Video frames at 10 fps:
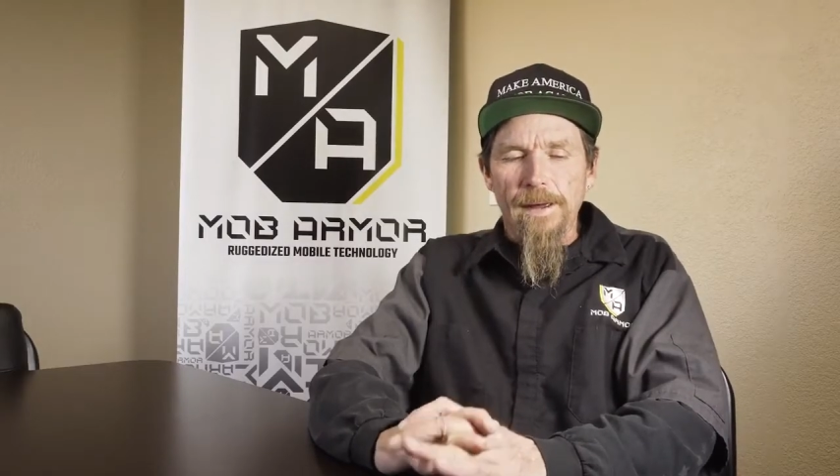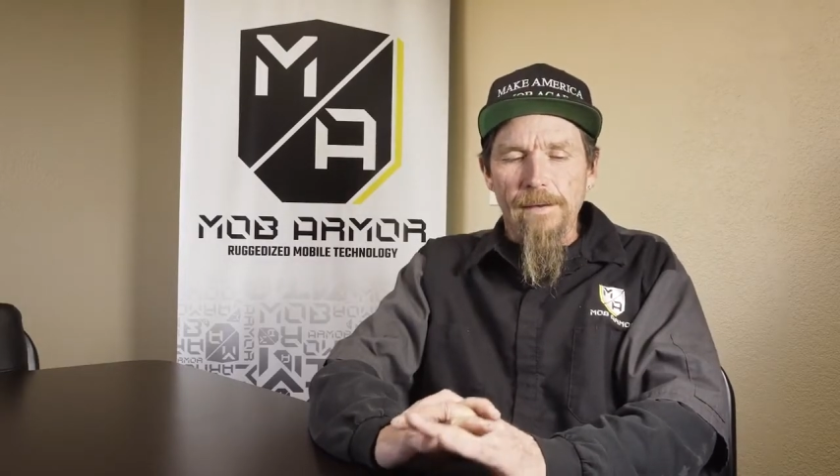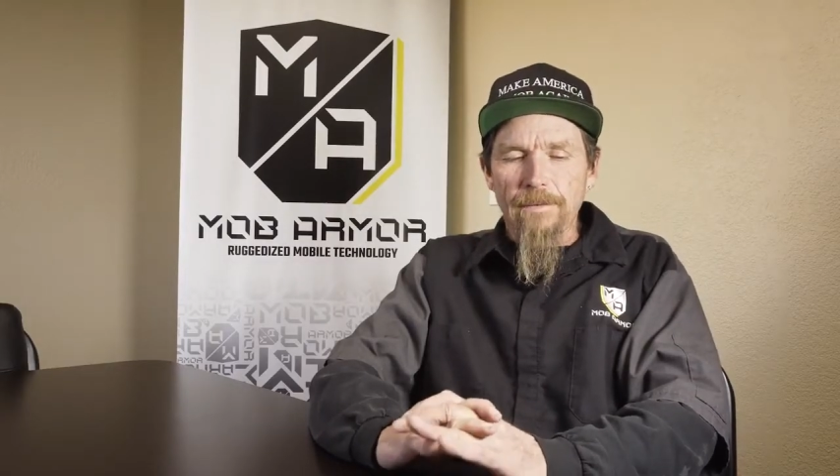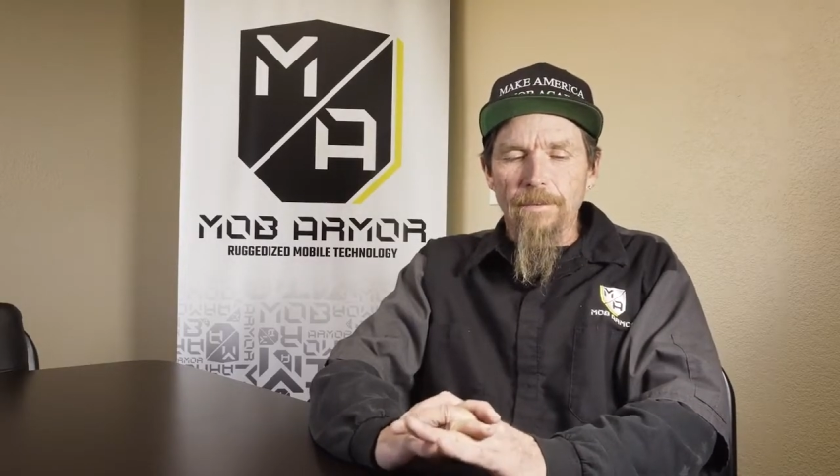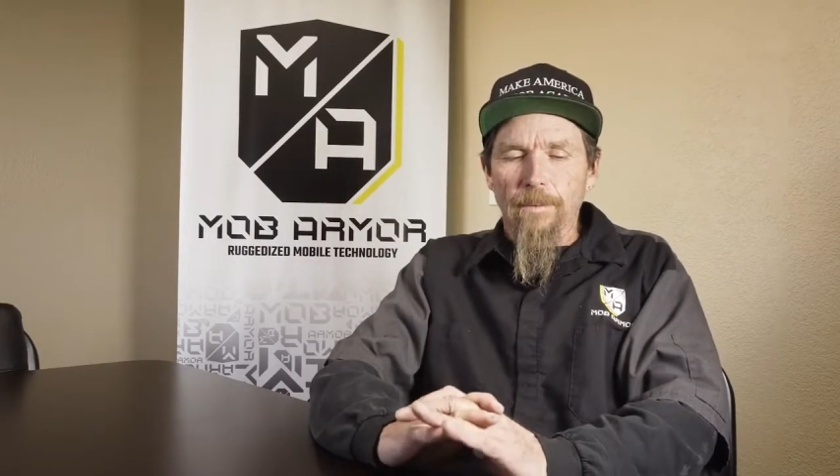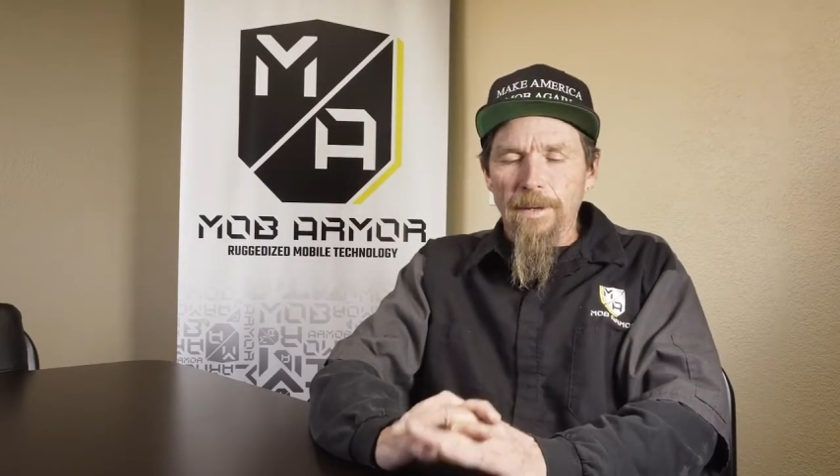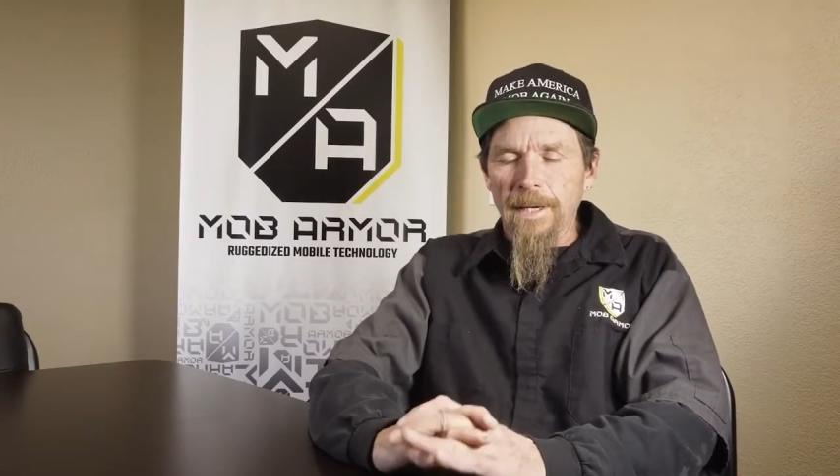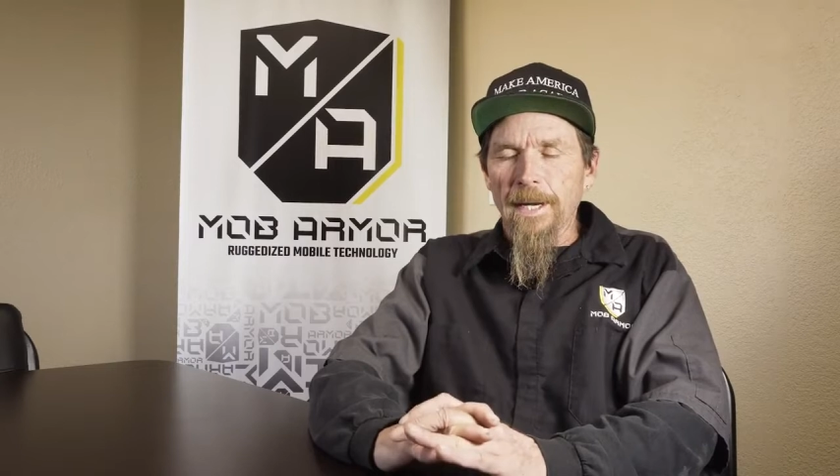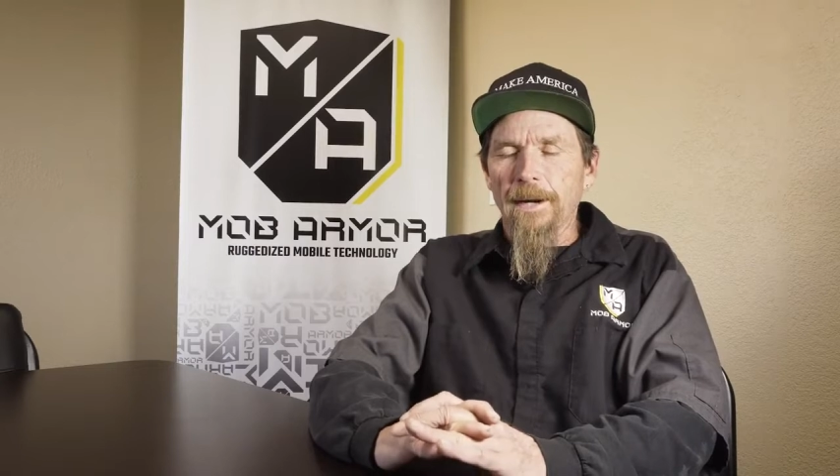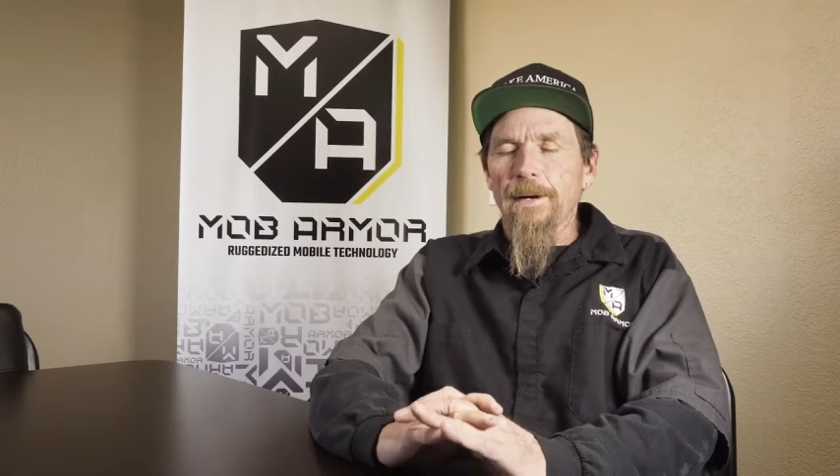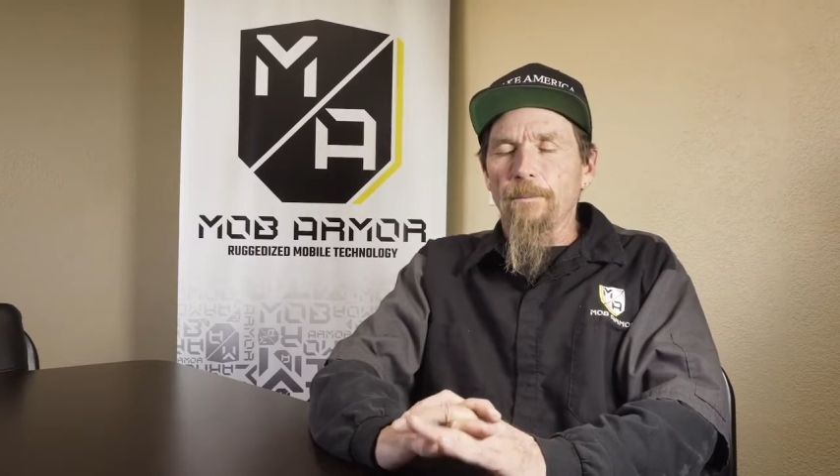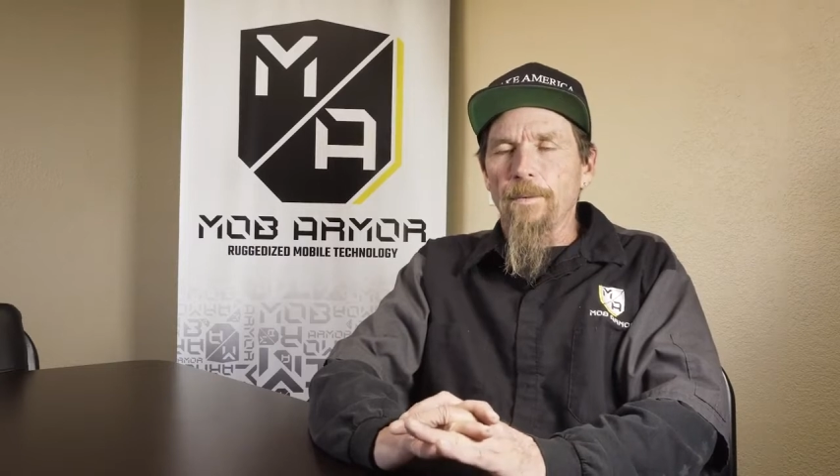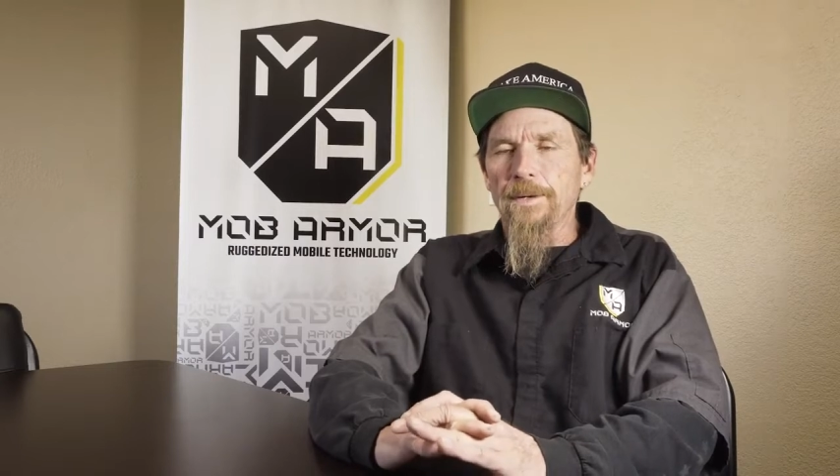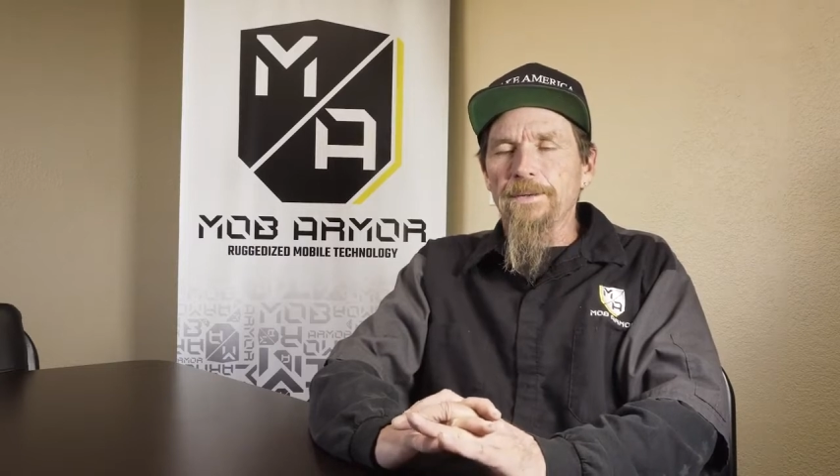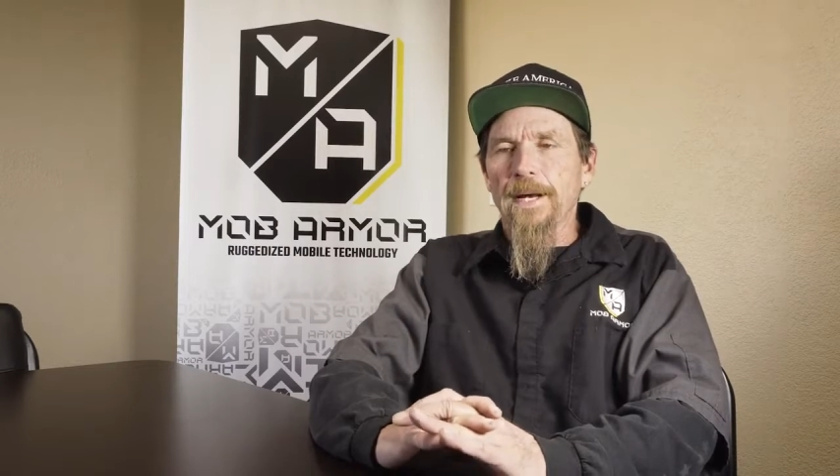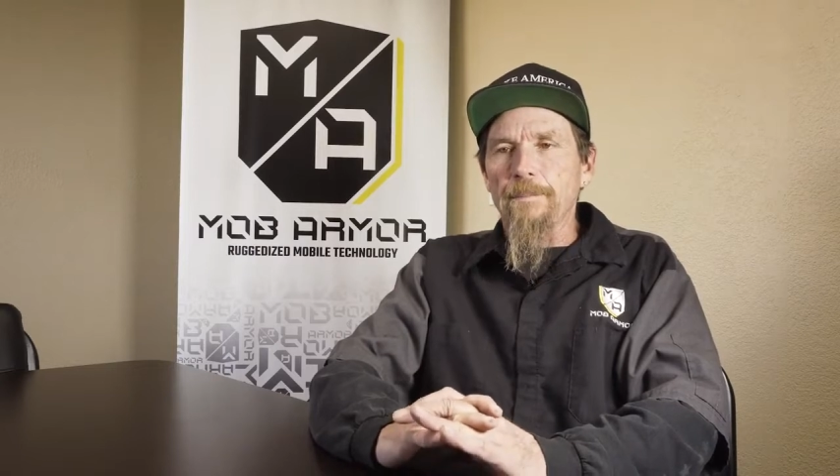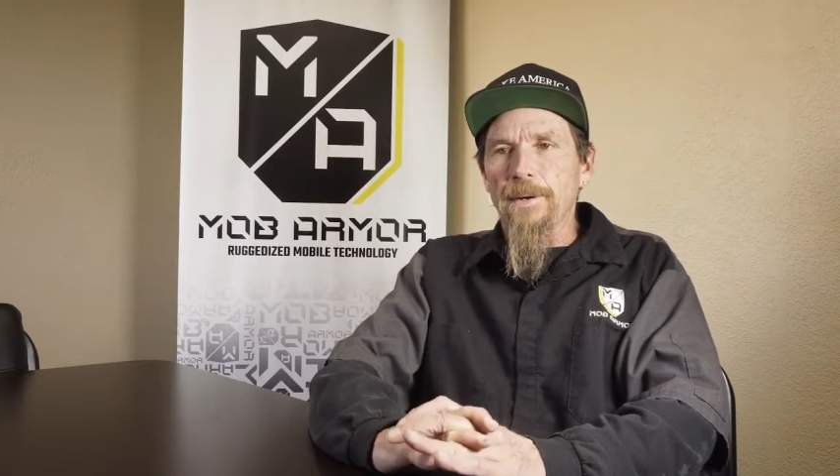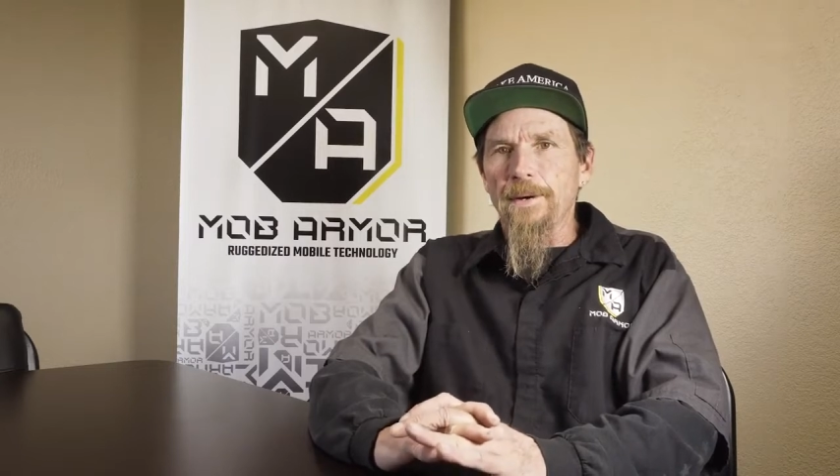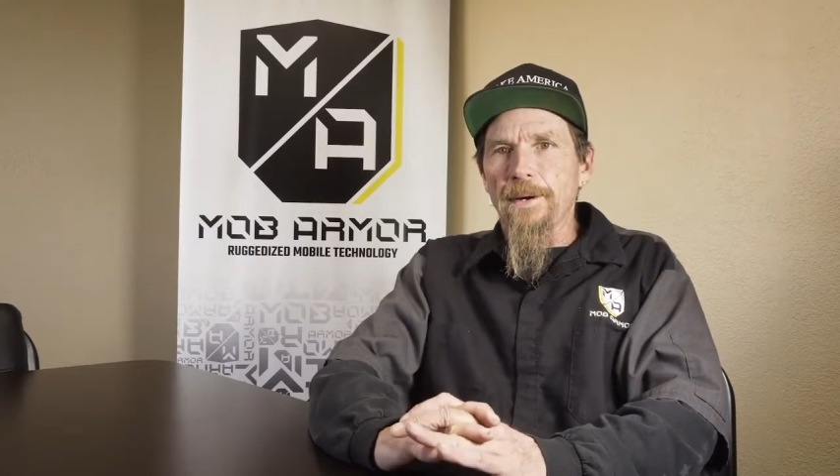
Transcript: everyone here at one time or